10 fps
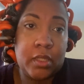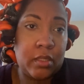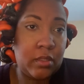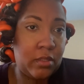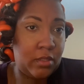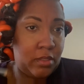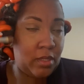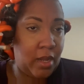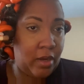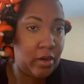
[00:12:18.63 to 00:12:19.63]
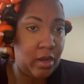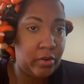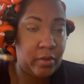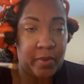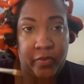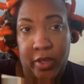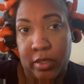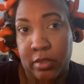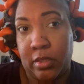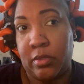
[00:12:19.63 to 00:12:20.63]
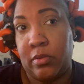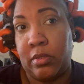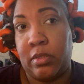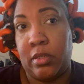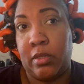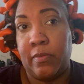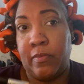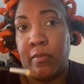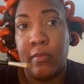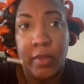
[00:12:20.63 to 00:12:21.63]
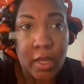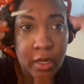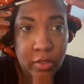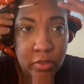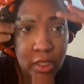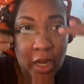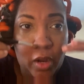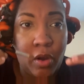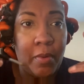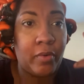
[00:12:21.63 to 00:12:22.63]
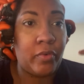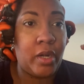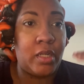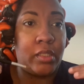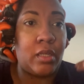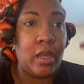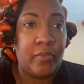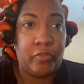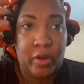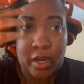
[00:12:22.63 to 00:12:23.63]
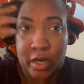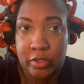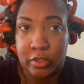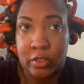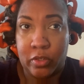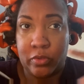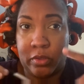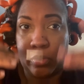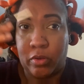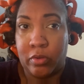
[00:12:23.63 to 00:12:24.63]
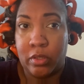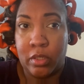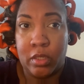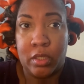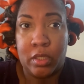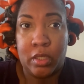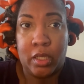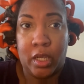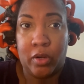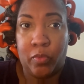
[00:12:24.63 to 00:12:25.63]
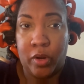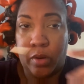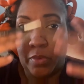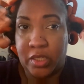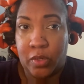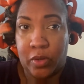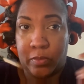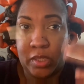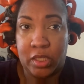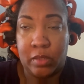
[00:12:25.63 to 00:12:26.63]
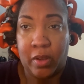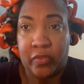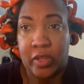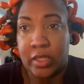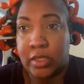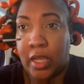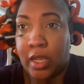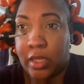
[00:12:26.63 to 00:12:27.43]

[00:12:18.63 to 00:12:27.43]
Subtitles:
this is a lighter color than my face, as you can see. And then you see like all my redness. I have a red undertone, so in the winter months and when I'm touching my face, that